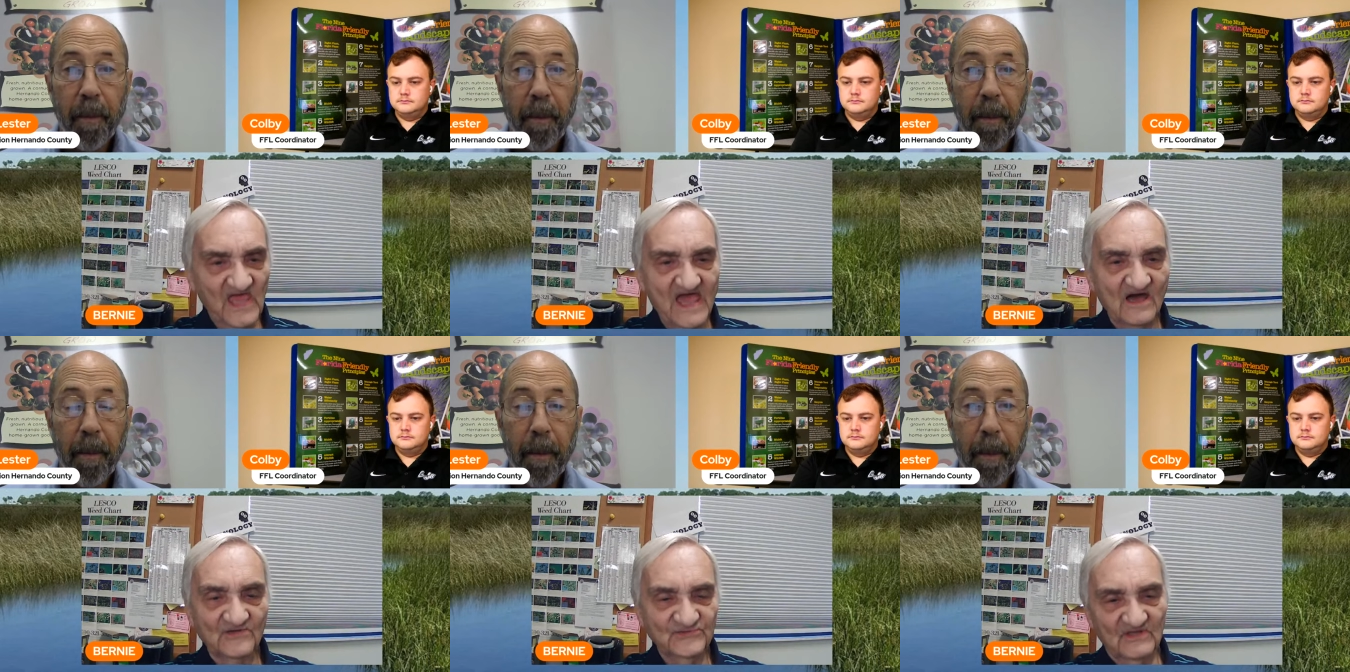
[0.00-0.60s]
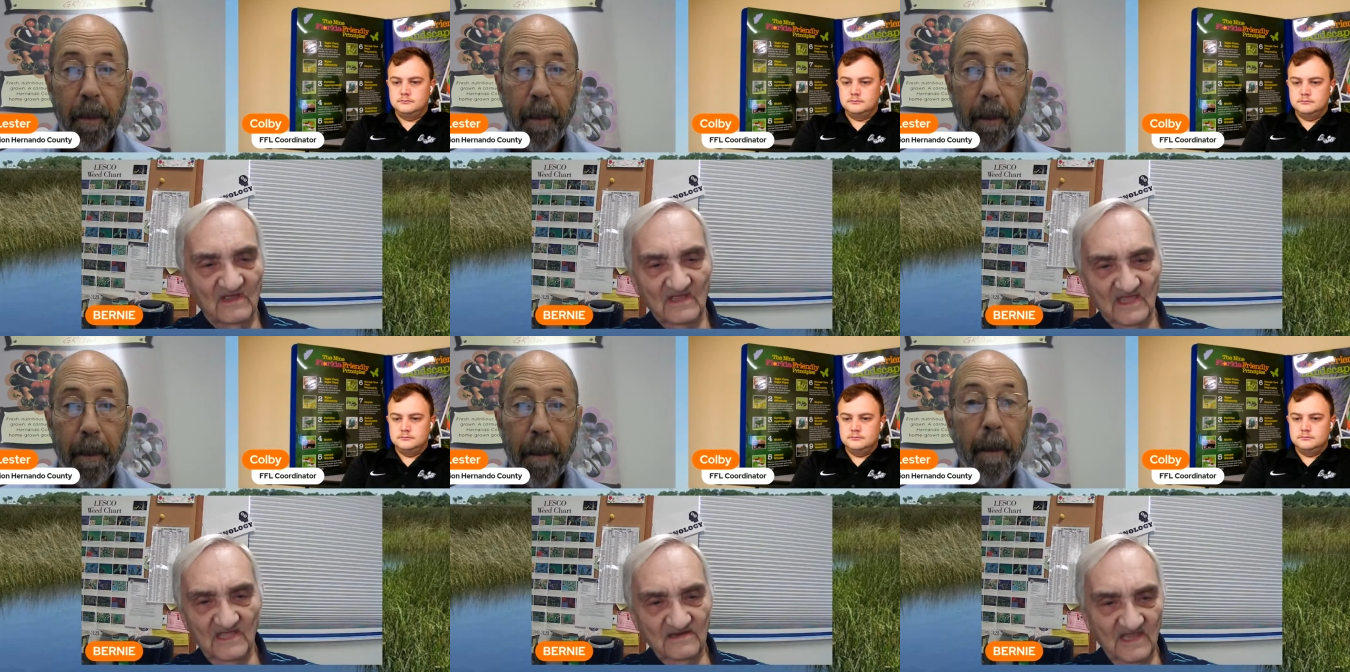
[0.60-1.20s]
Speaker 1: the house.
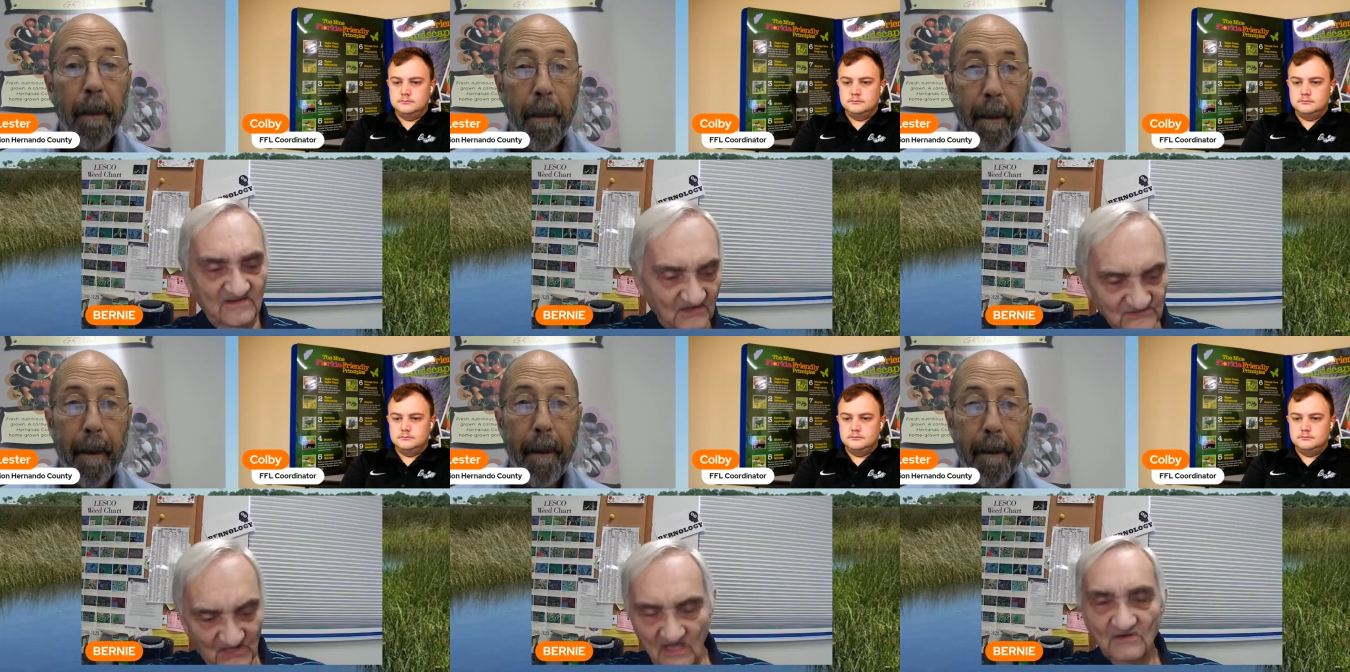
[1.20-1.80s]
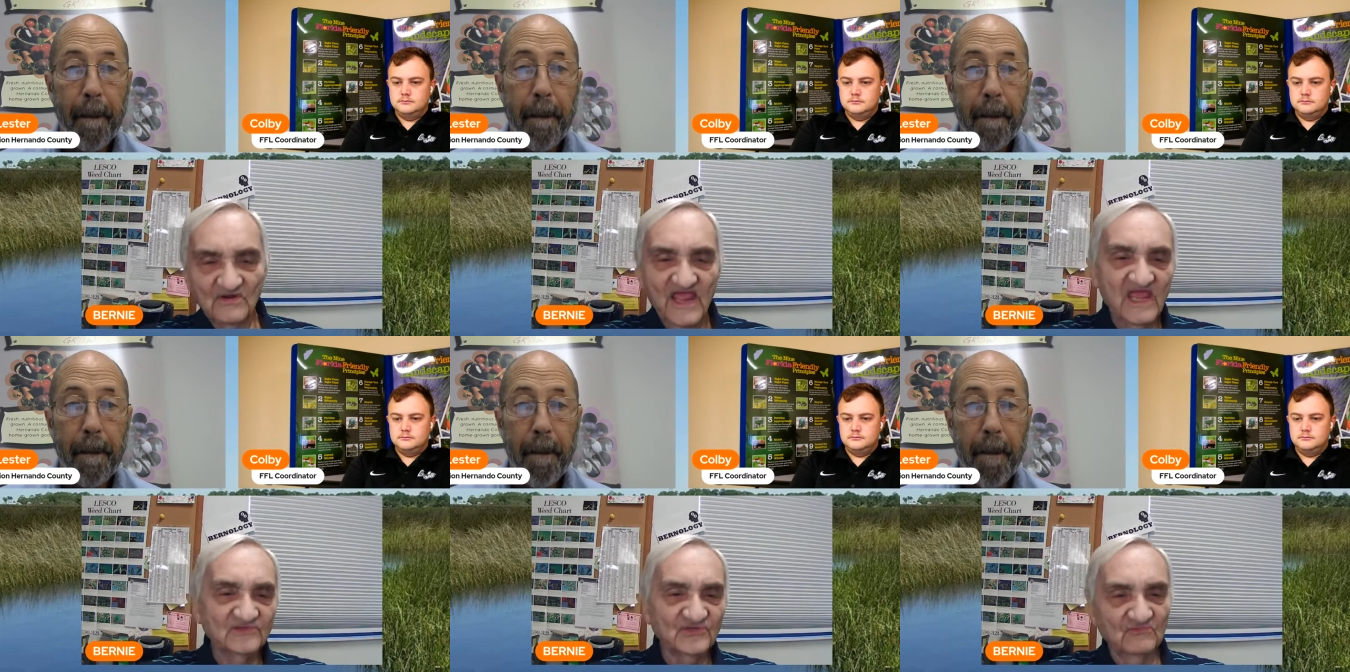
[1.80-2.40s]
And, and there's a hundred
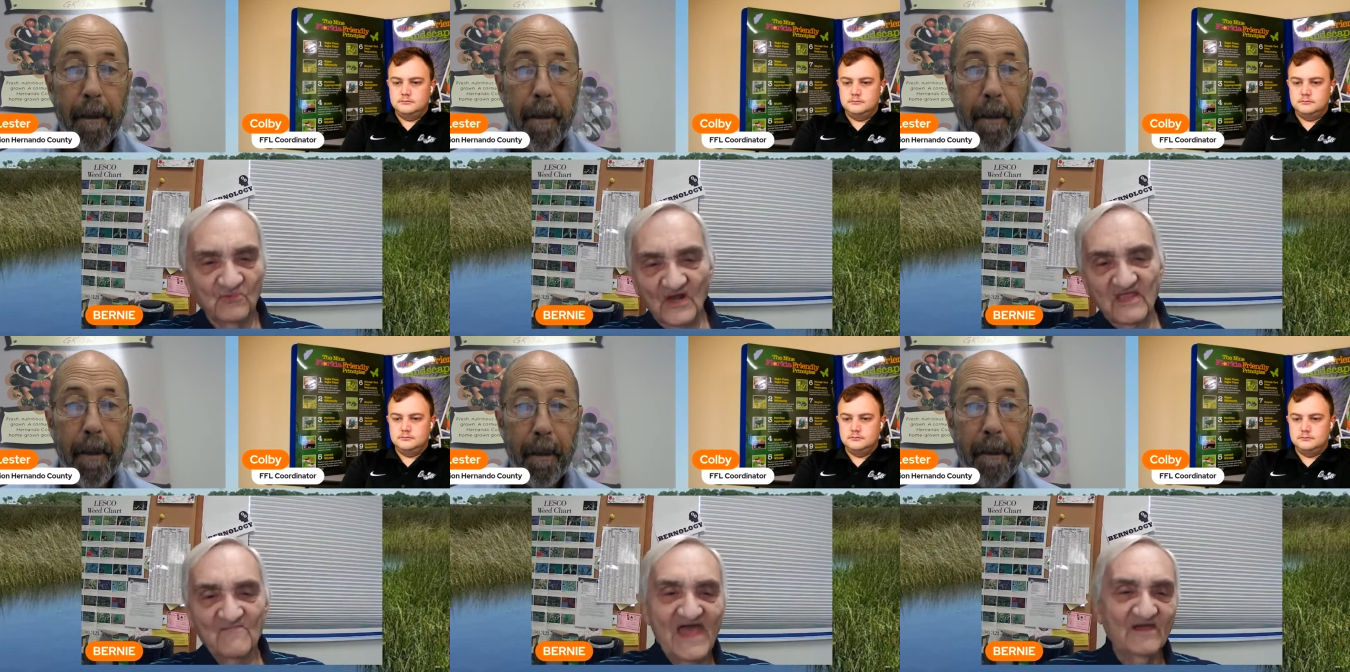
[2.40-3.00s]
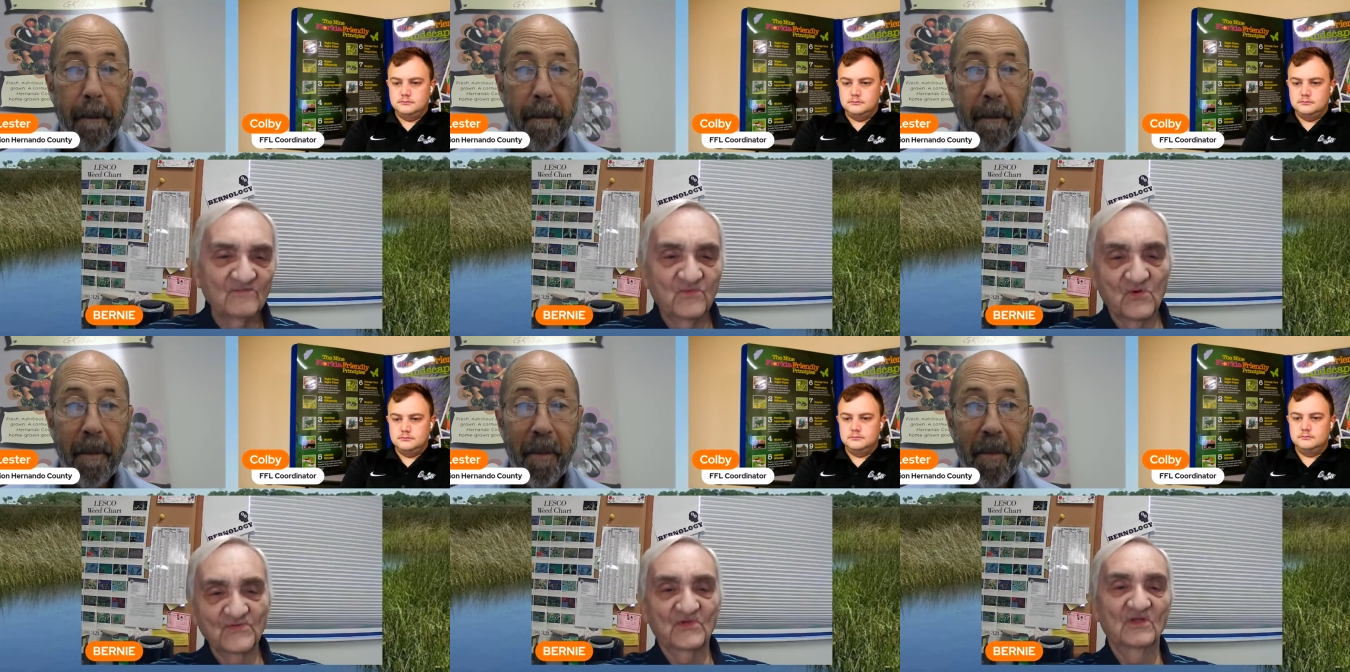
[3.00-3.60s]
ants running back and
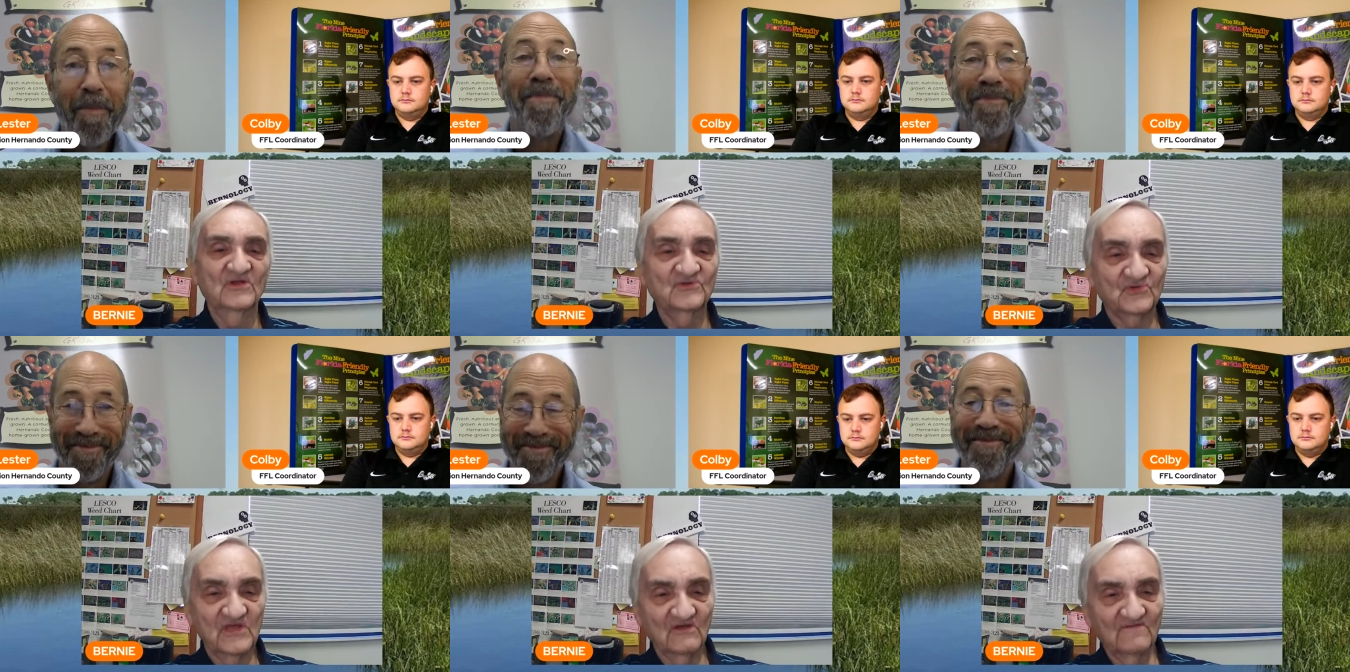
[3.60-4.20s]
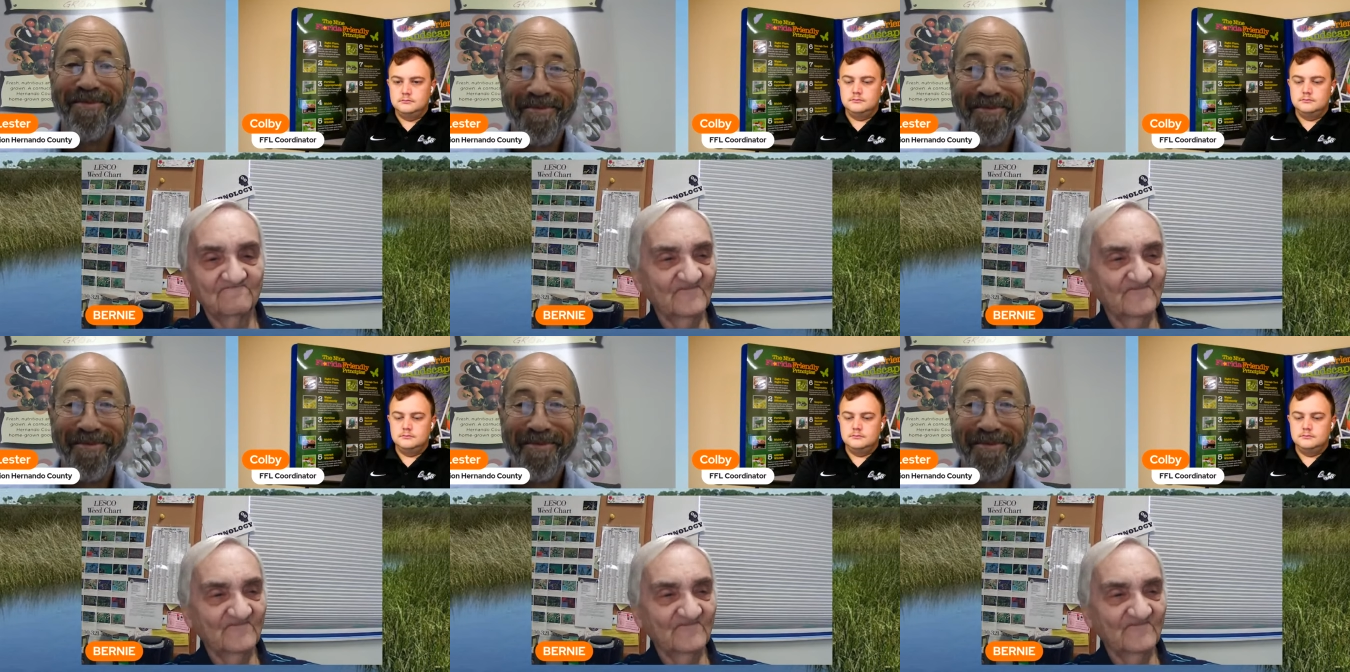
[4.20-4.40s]
forth on the trail.